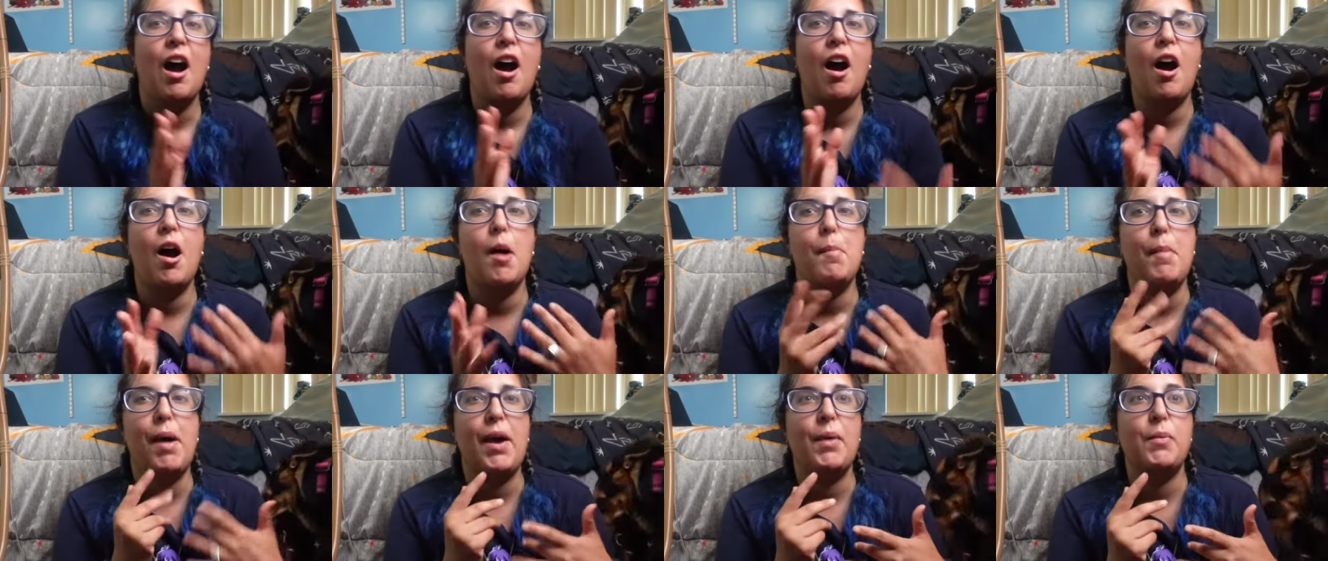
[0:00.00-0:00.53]

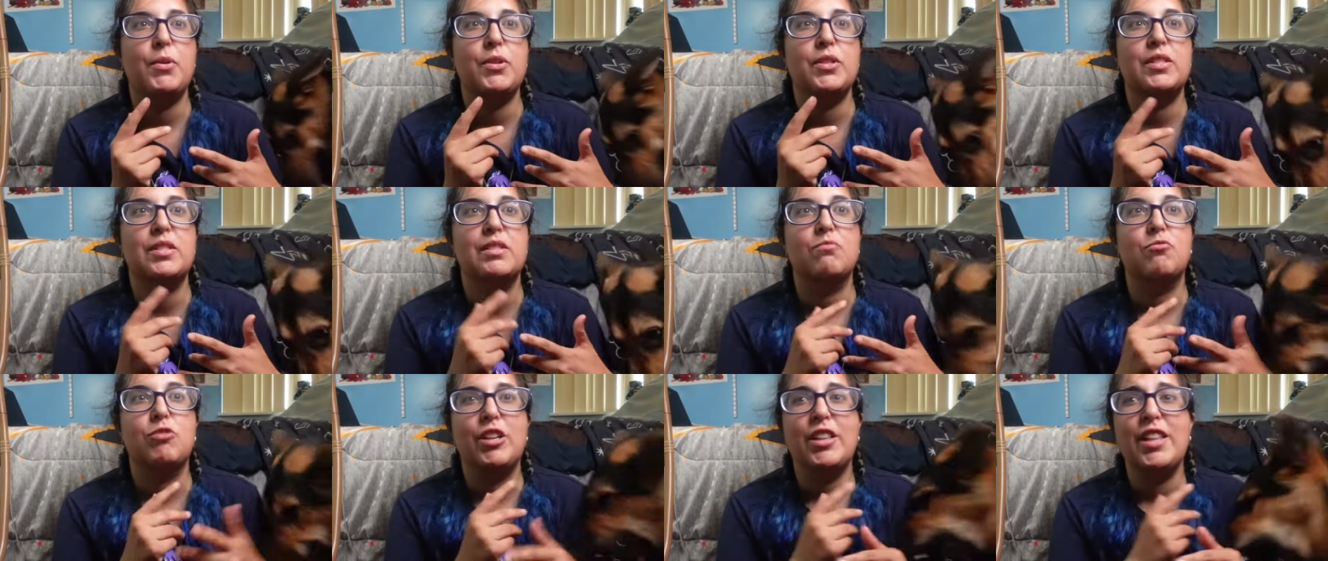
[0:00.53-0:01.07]
Um, I
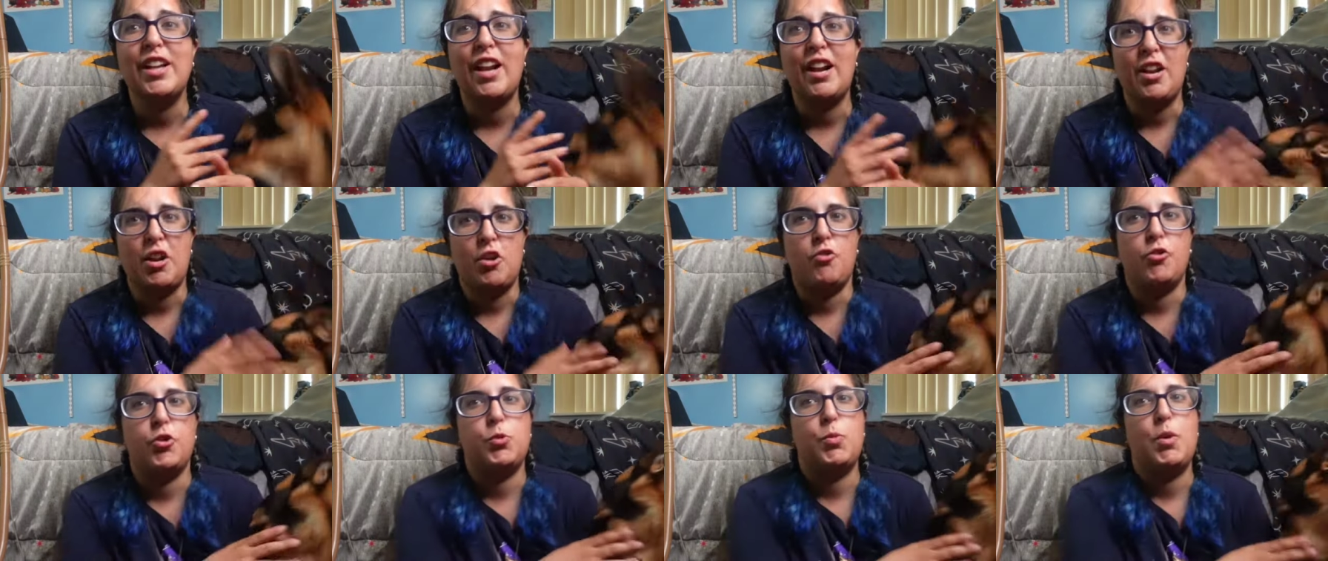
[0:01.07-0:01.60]
was really not
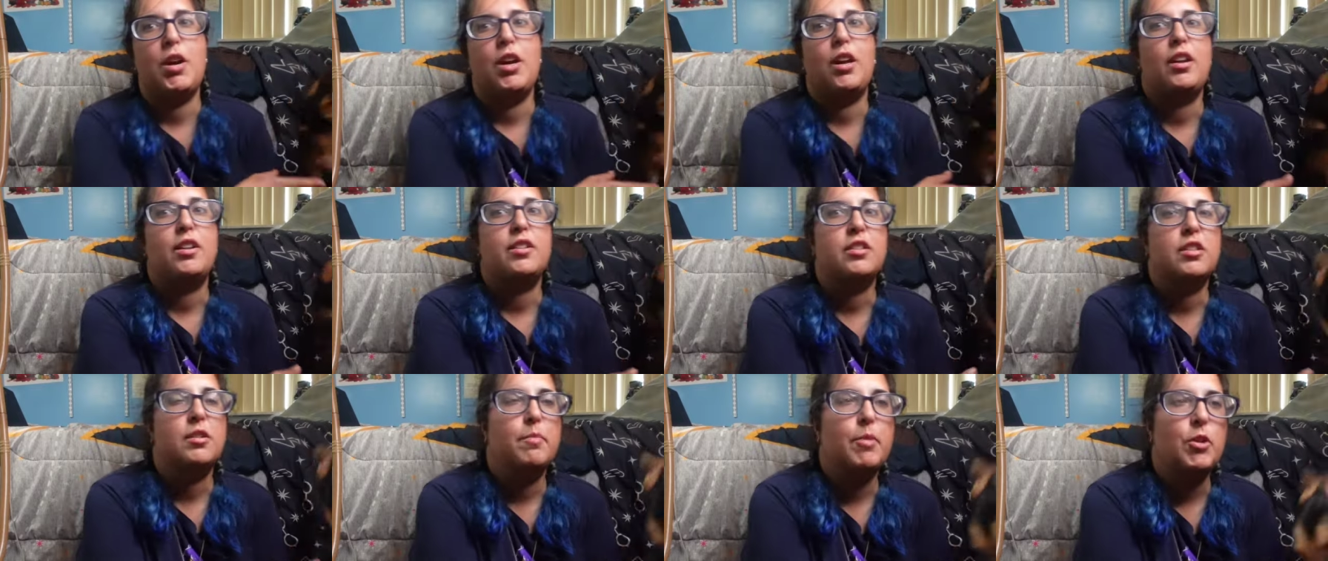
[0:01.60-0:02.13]
here this weekend. I
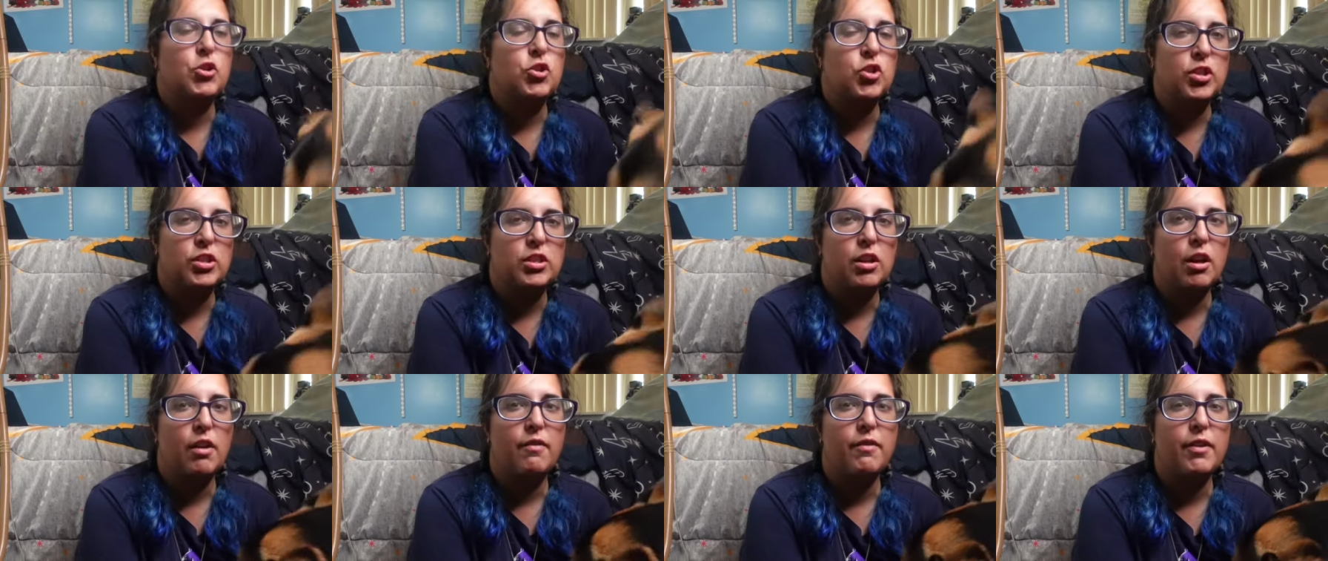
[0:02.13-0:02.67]
did a bunch of
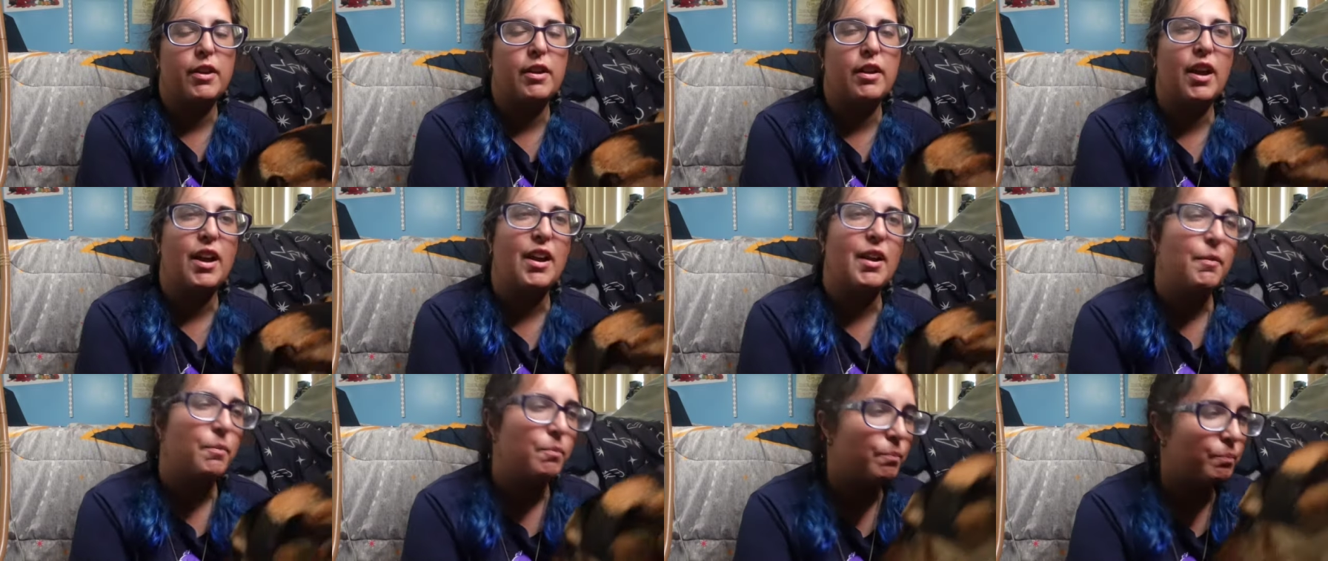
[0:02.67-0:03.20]
stuff, and
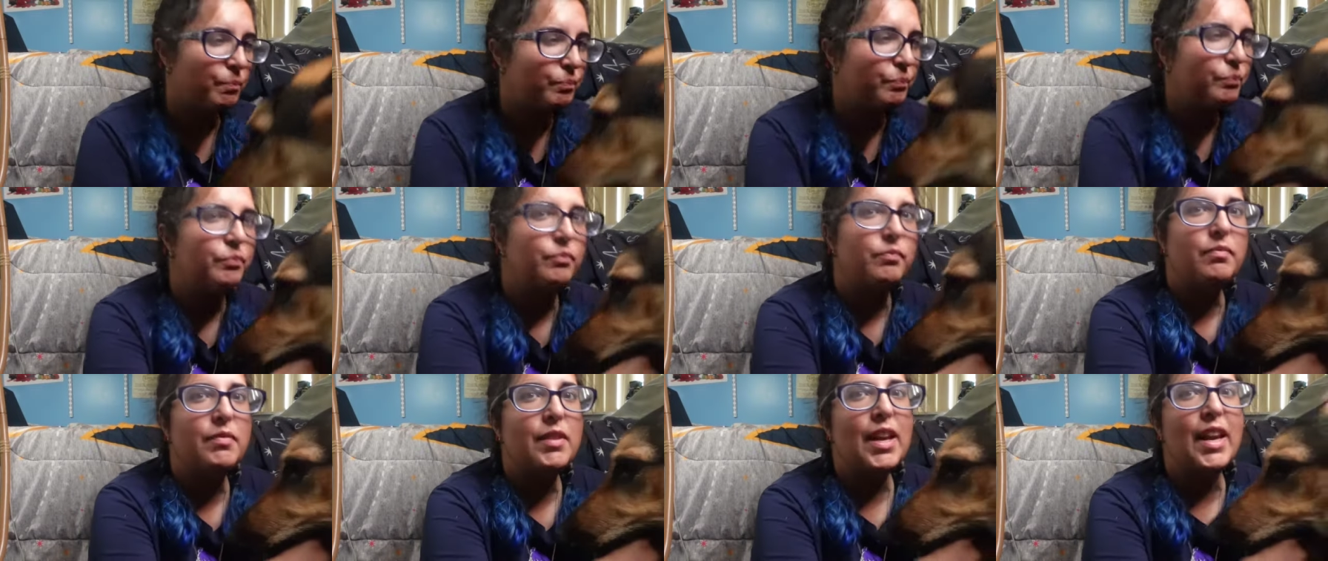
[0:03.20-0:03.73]
I...
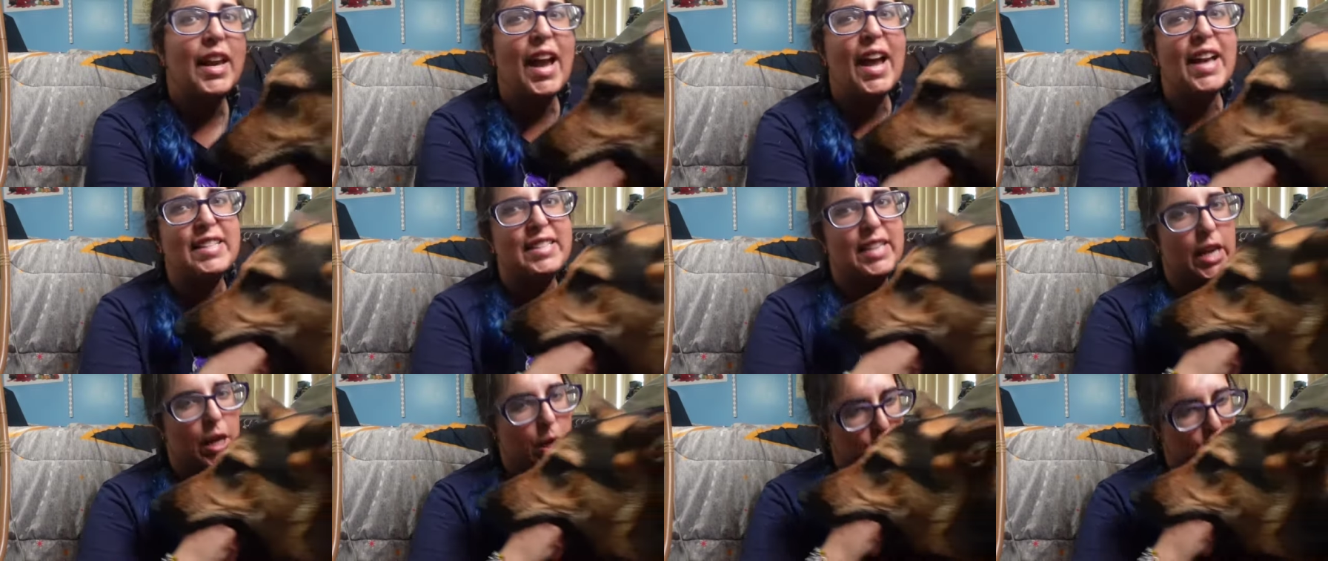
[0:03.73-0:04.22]
Cassie,